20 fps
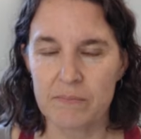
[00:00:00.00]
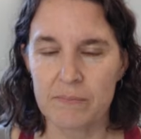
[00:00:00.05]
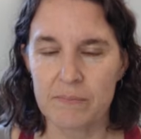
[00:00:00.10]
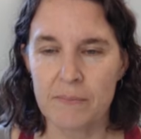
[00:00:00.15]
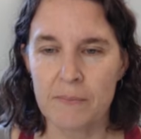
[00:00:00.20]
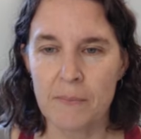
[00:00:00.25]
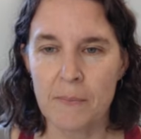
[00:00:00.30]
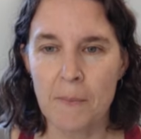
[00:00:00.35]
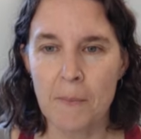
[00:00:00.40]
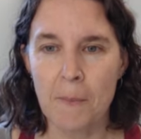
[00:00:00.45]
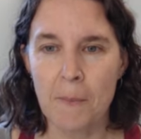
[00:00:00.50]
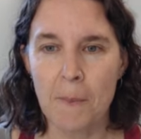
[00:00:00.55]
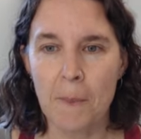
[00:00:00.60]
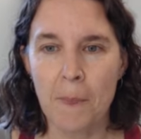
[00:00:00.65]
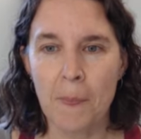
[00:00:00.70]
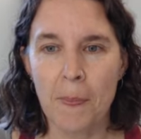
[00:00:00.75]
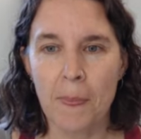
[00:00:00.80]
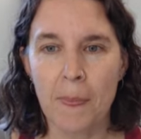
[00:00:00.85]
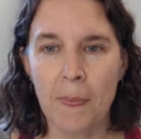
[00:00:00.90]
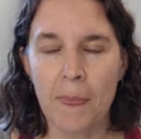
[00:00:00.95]

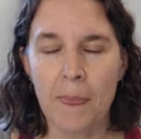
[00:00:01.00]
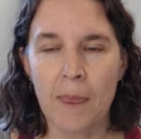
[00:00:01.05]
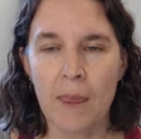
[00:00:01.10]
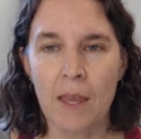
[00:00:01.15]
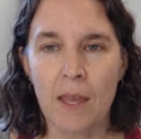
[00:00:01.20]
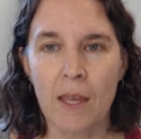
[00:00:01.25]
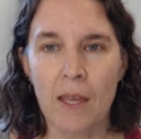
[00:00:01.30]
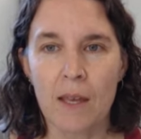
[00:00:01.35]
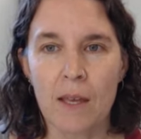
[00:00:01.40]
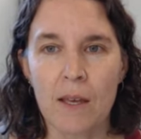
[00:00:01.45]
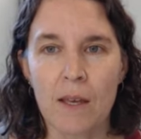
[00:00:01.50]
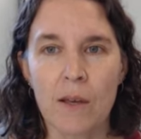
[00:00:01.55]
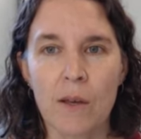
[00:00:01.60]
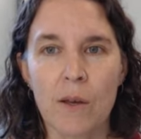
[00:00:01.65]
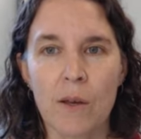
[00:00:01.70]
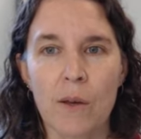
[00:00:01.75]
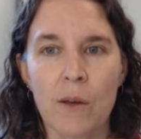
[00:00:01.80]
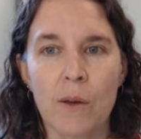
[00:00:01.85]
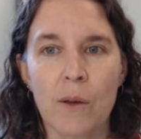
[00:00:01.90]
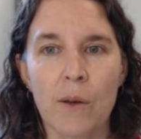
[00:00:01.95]

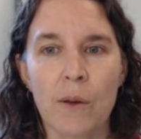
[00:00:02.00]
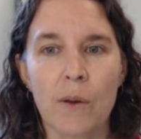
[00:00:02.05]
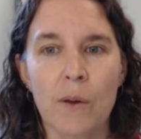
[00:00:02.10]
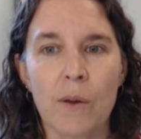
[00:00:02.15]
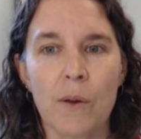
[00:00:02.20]
Nothing is said.